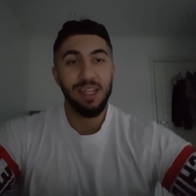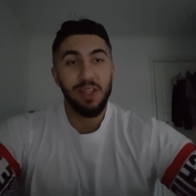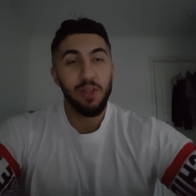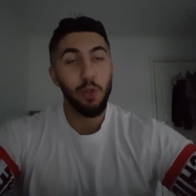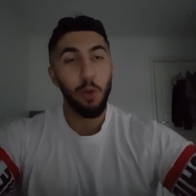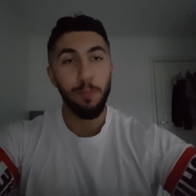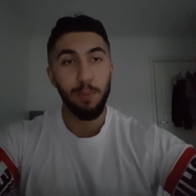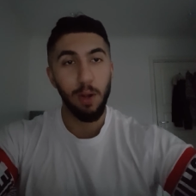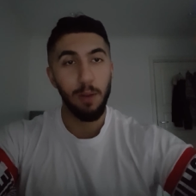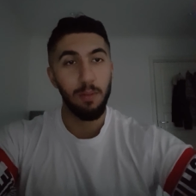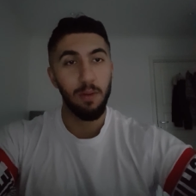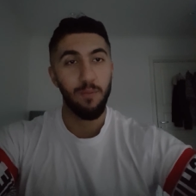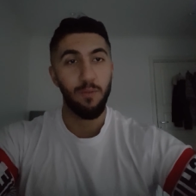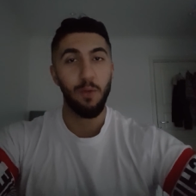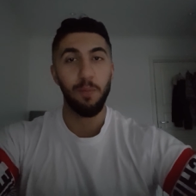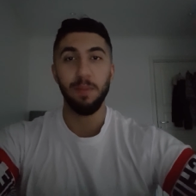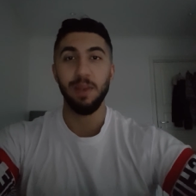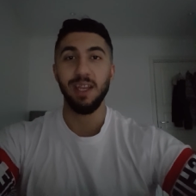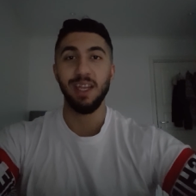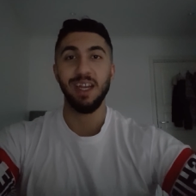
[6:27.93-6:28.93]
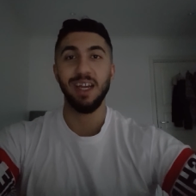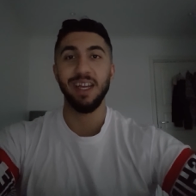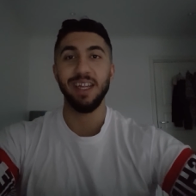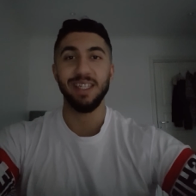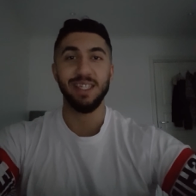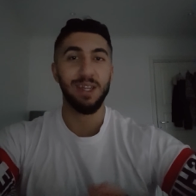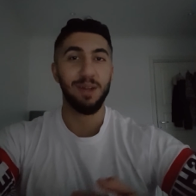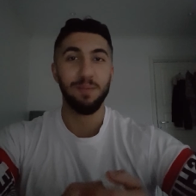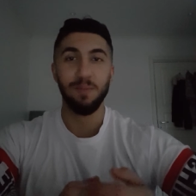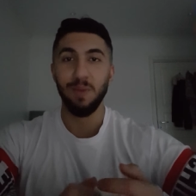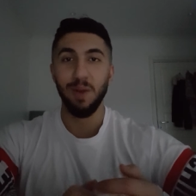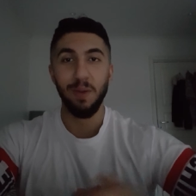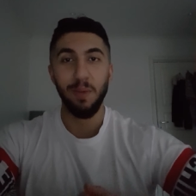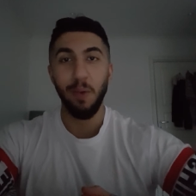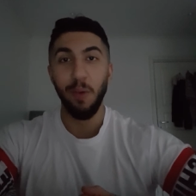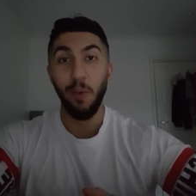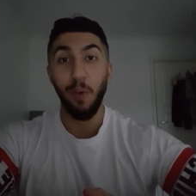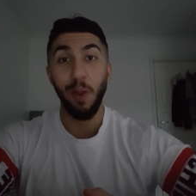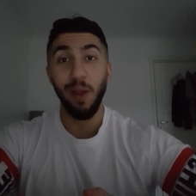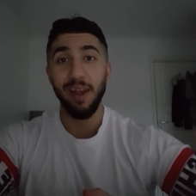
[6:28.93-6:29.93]
No problem for me, guys. I'm
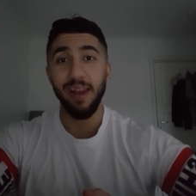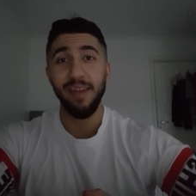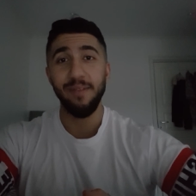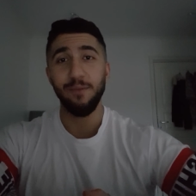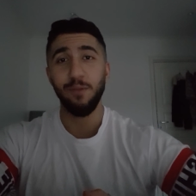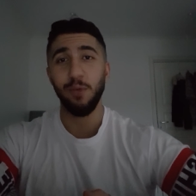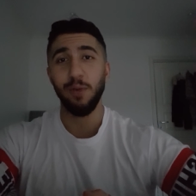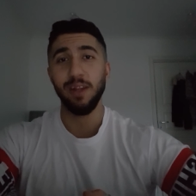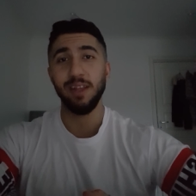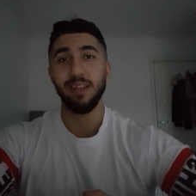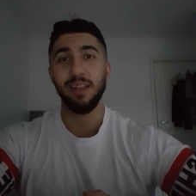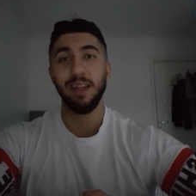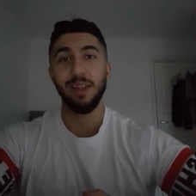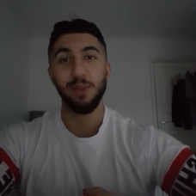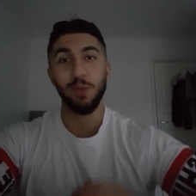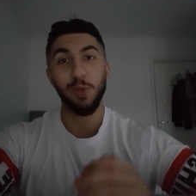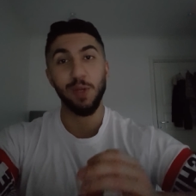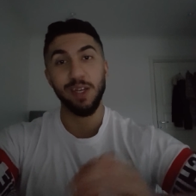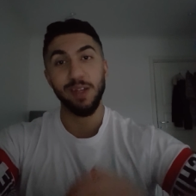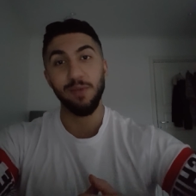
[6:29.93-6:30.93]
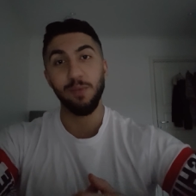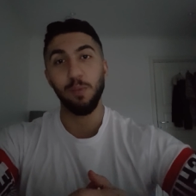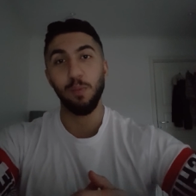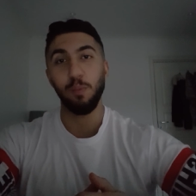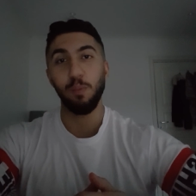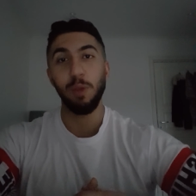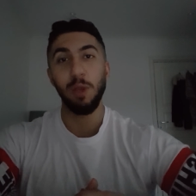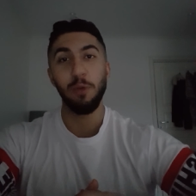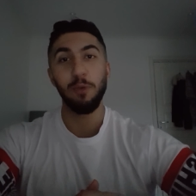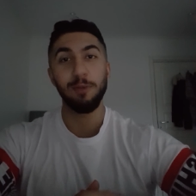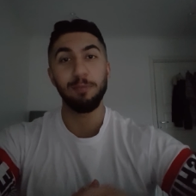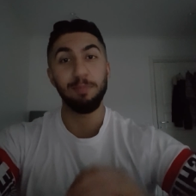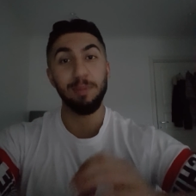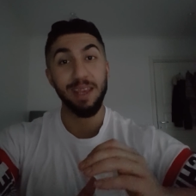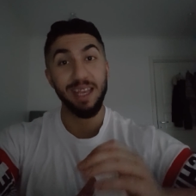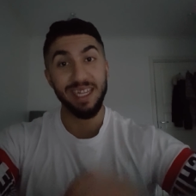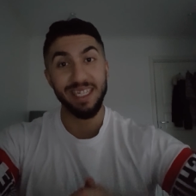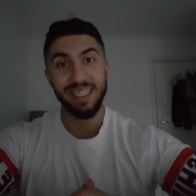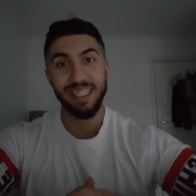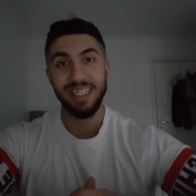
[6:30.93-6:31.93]
all in for it, and you're gonna be with me
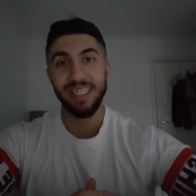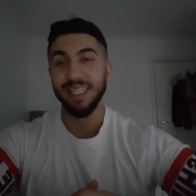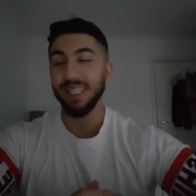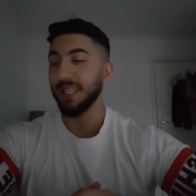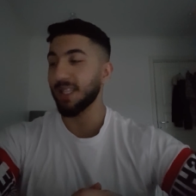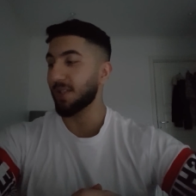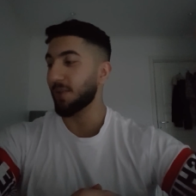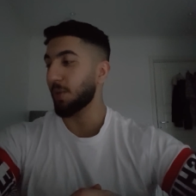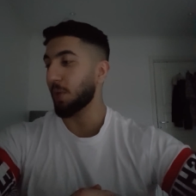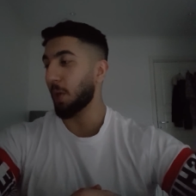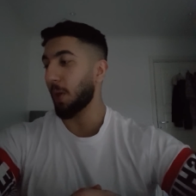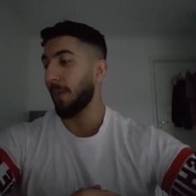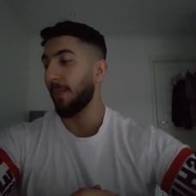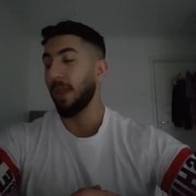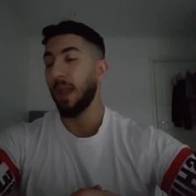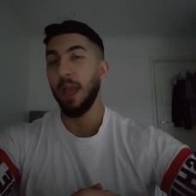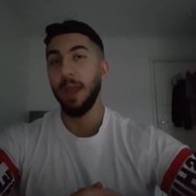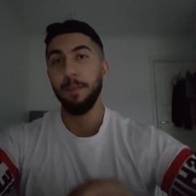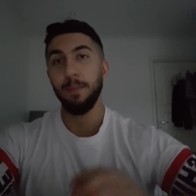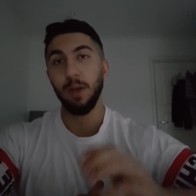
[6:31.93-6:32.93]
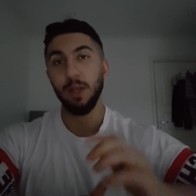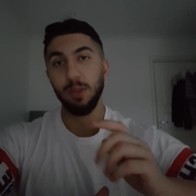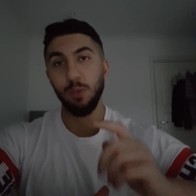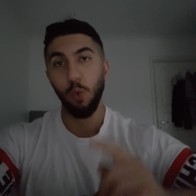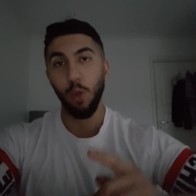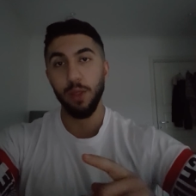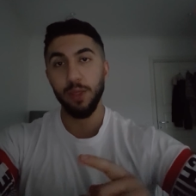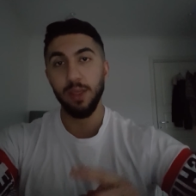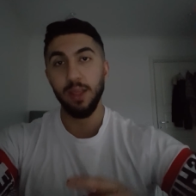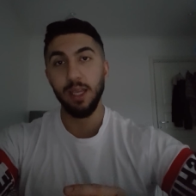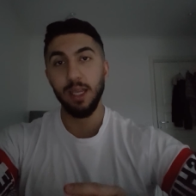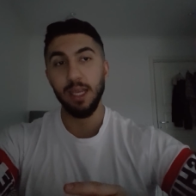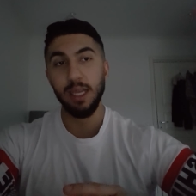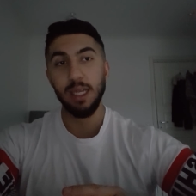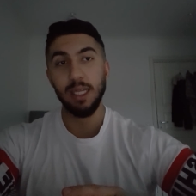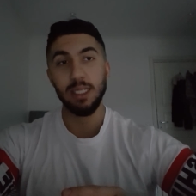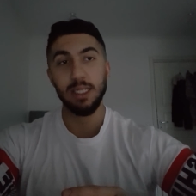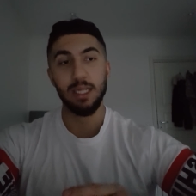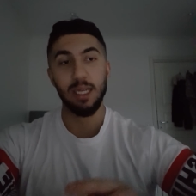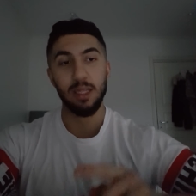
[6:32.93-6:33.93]
and see it. But one thing
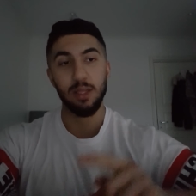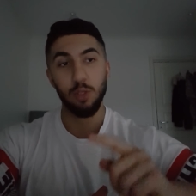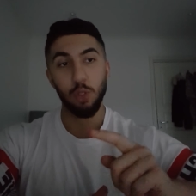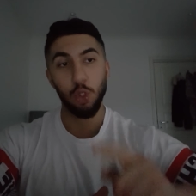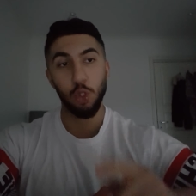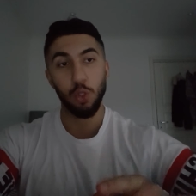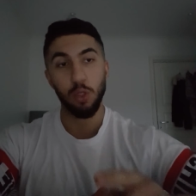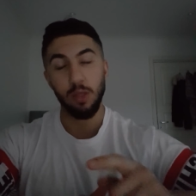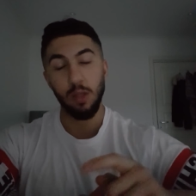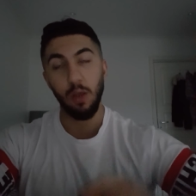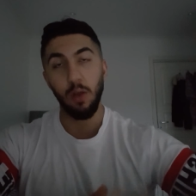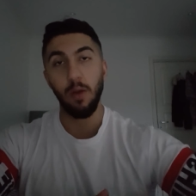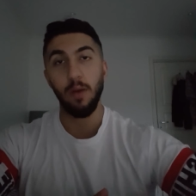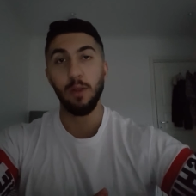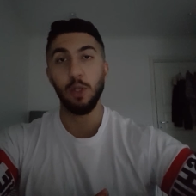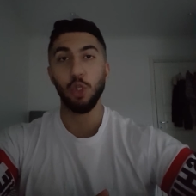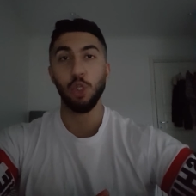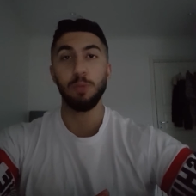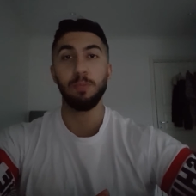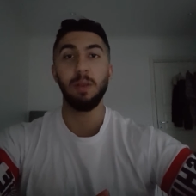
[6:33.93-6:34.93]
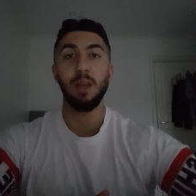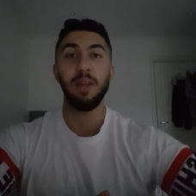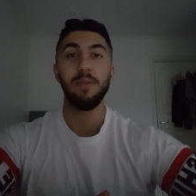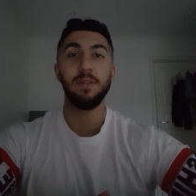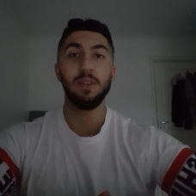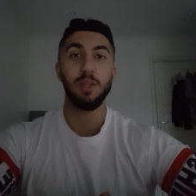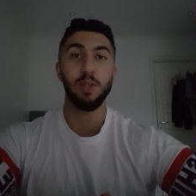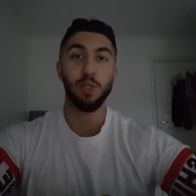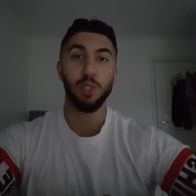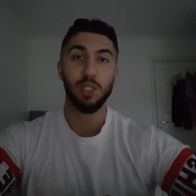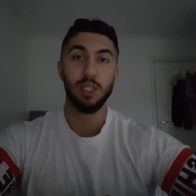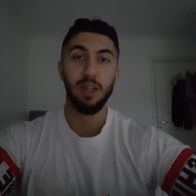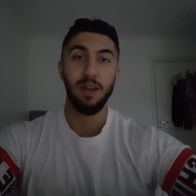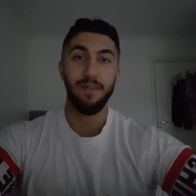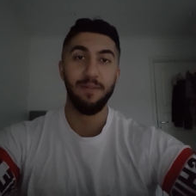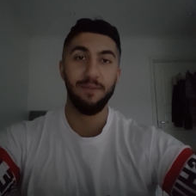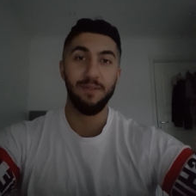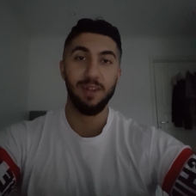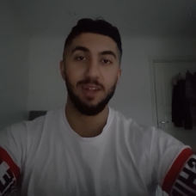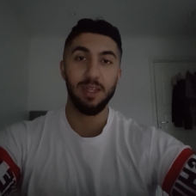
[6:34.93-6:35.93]
is that you should believe it
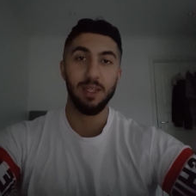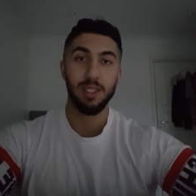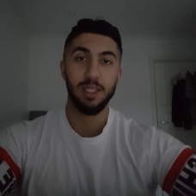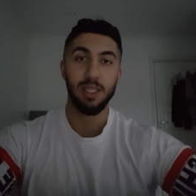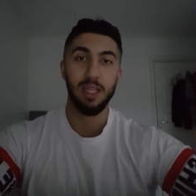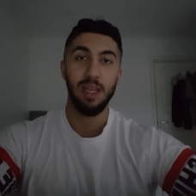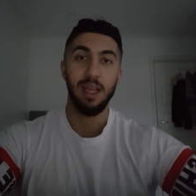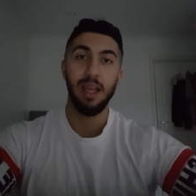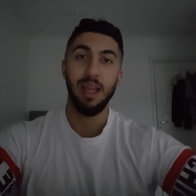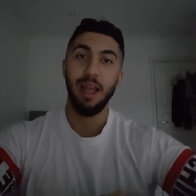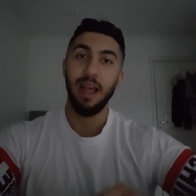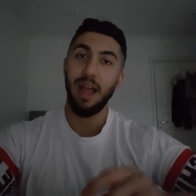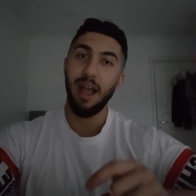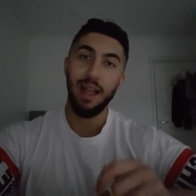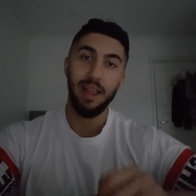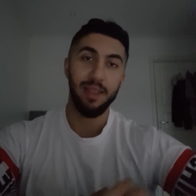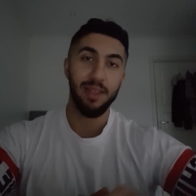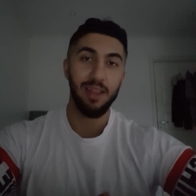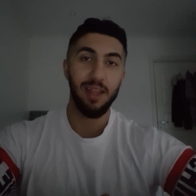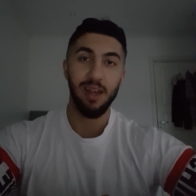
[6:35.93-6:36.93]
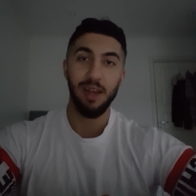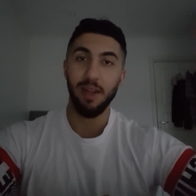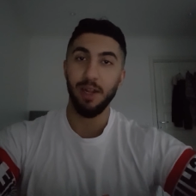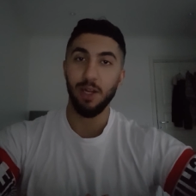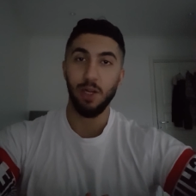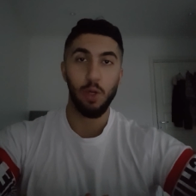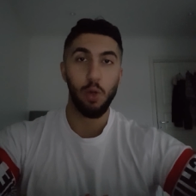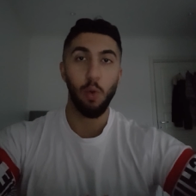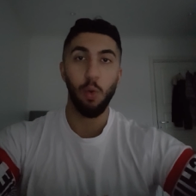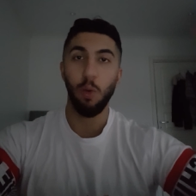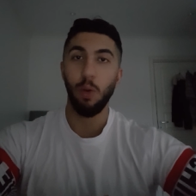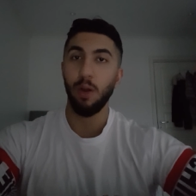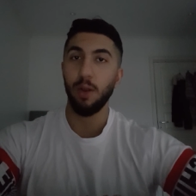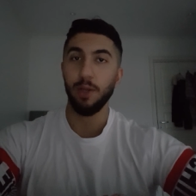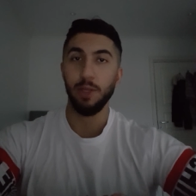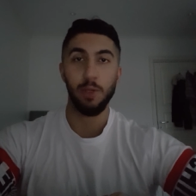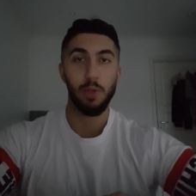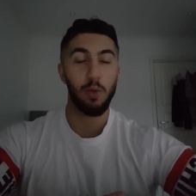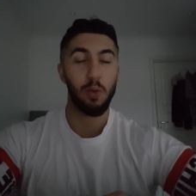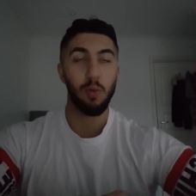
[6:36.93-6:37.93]
yourself first, and then like go
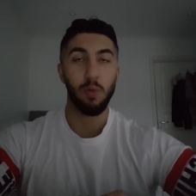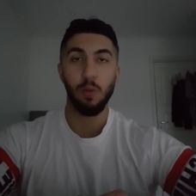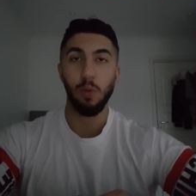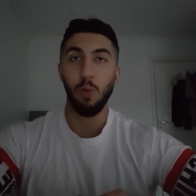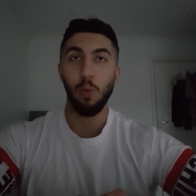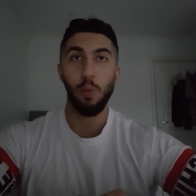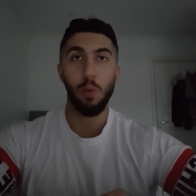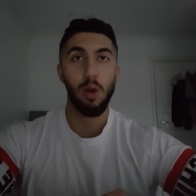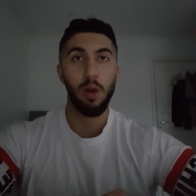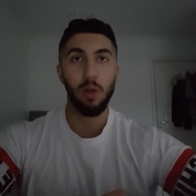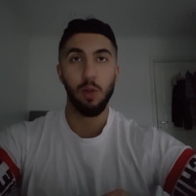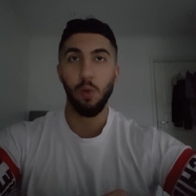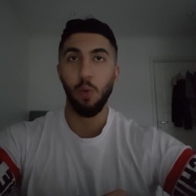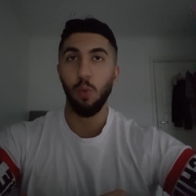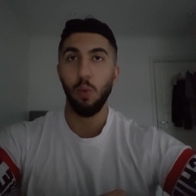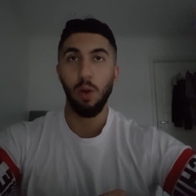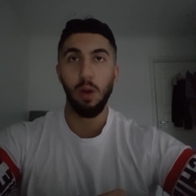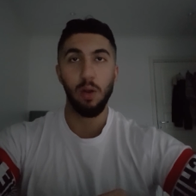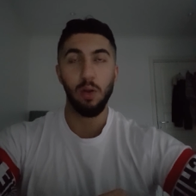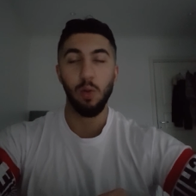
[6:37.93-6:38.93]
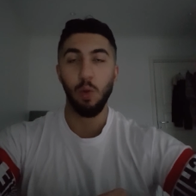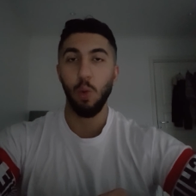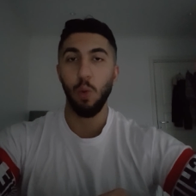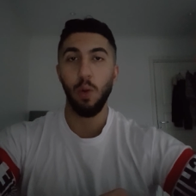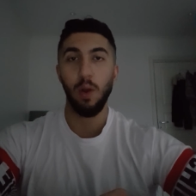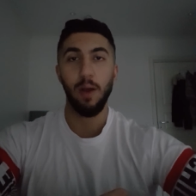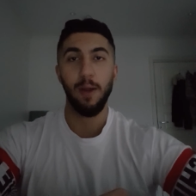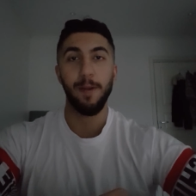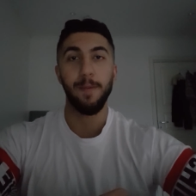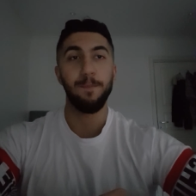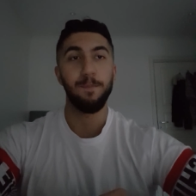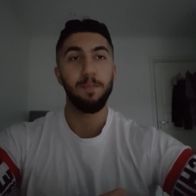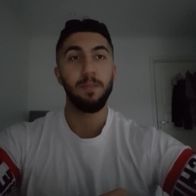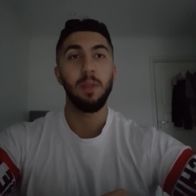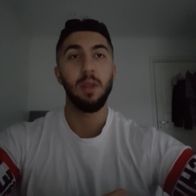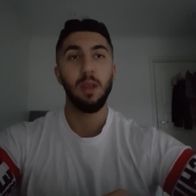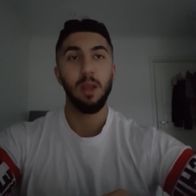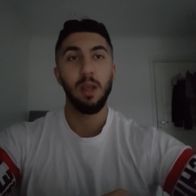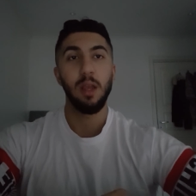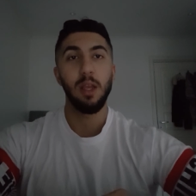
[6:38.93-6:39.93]
on. Go on.
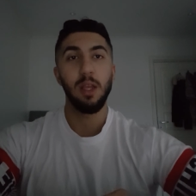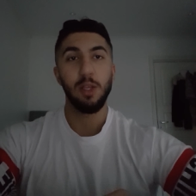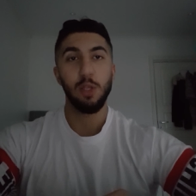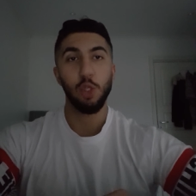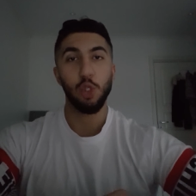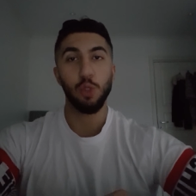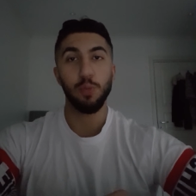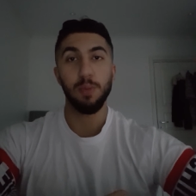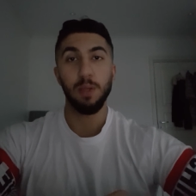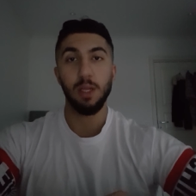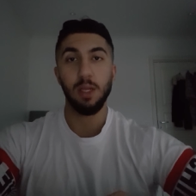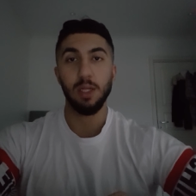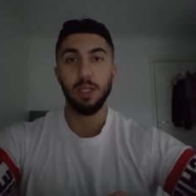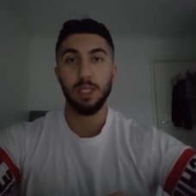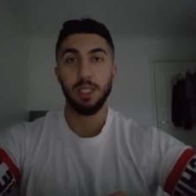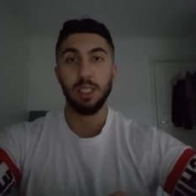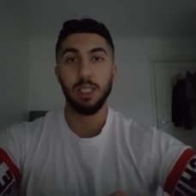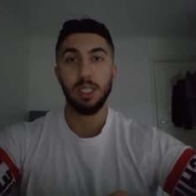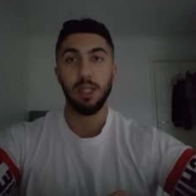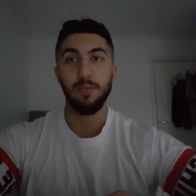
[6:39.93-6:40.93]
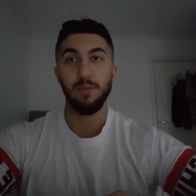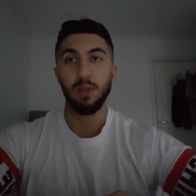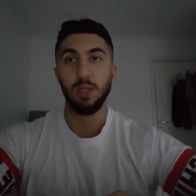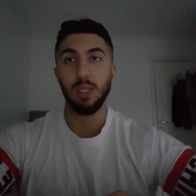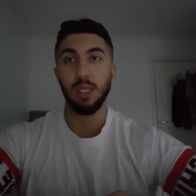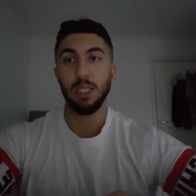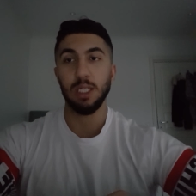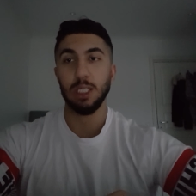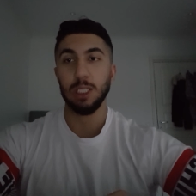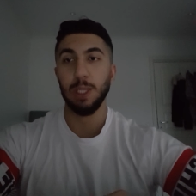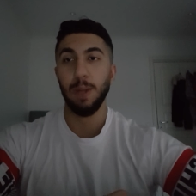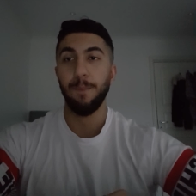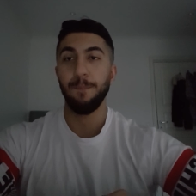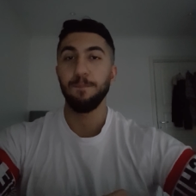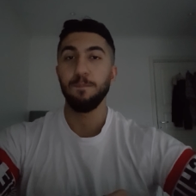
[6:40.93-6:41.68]
You should be consistent with this.